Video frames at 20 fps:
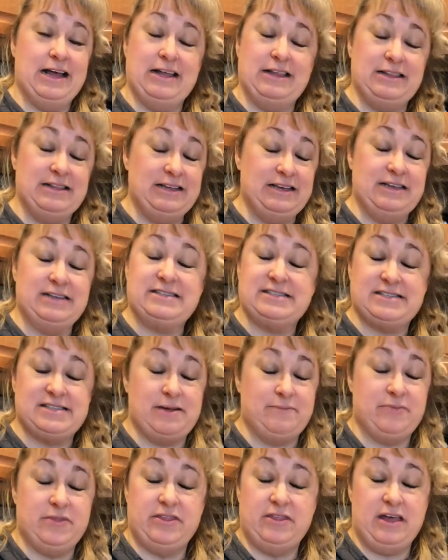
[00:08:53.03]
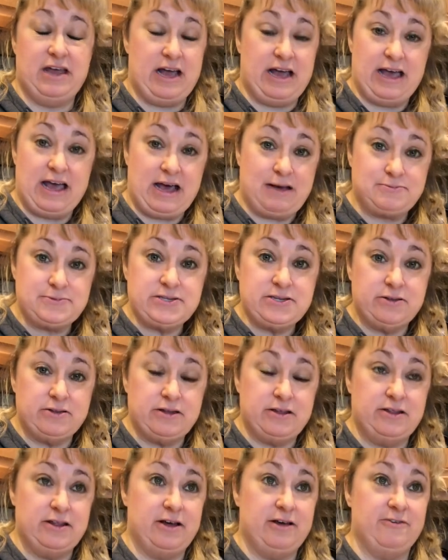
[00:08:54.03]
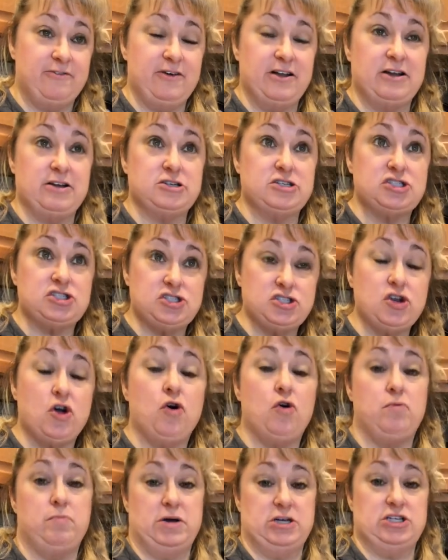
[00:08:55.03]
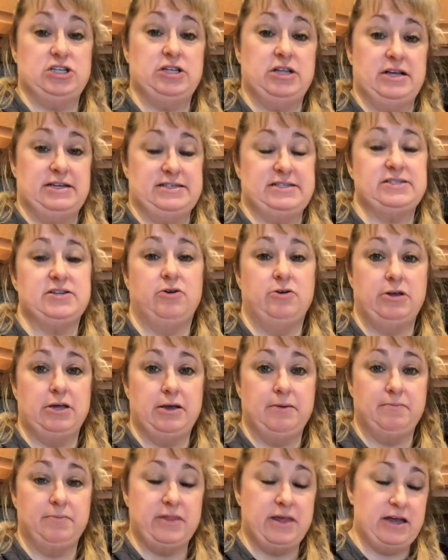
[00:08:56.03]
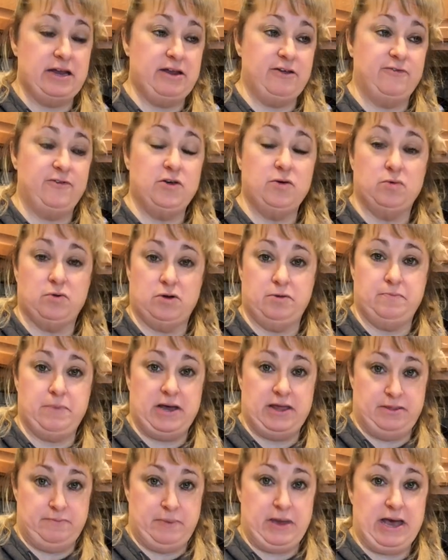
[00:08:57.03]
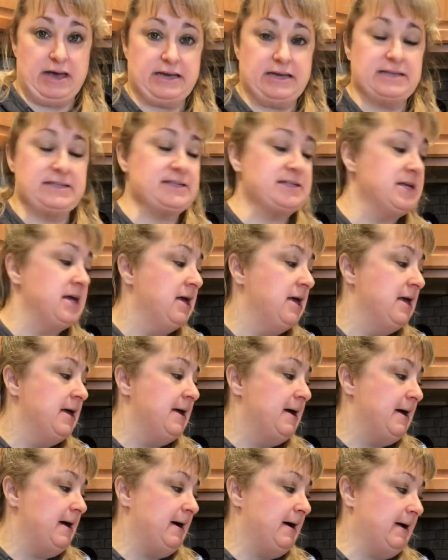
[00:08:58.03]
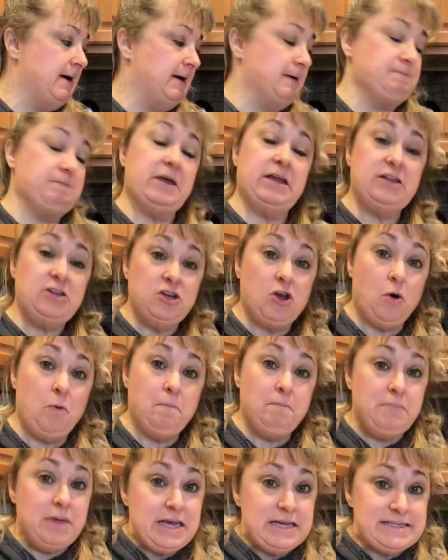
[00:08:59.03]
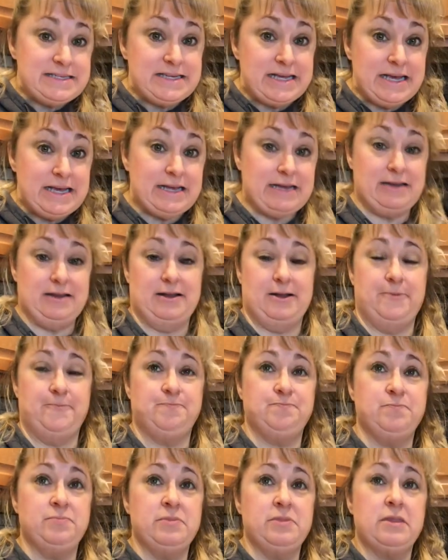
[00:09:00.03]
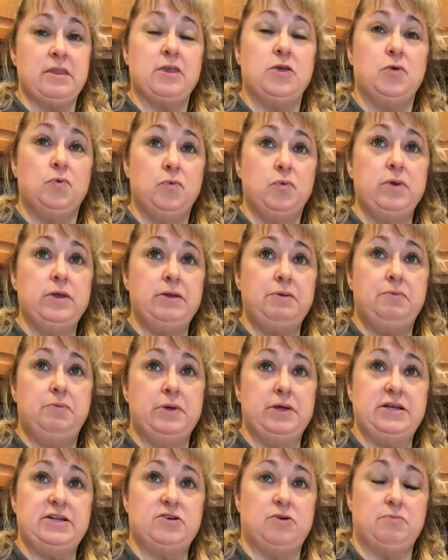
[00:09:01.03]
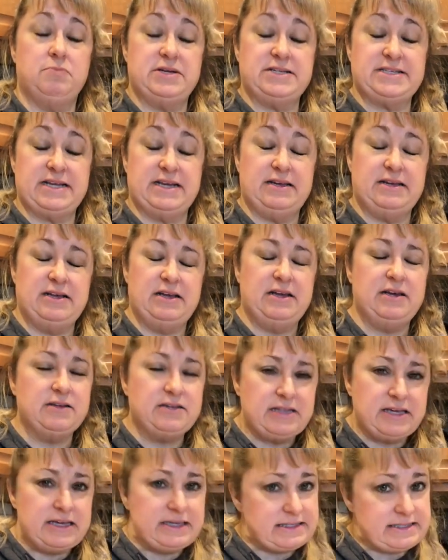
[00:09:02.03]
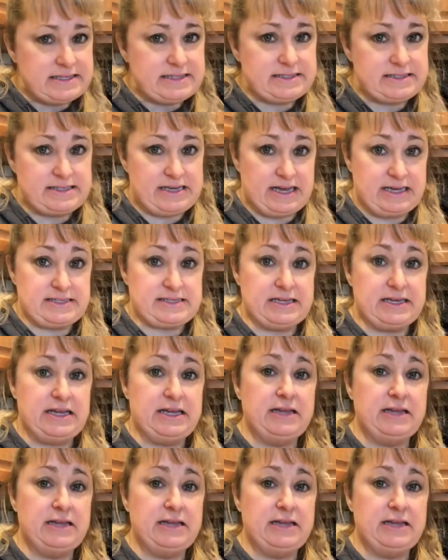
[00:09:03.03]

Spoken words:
it's something that I absolutely love, and is so much less sodium than if you were to buy the packets. And you don't miss it. You really, really don't miss it. It takes a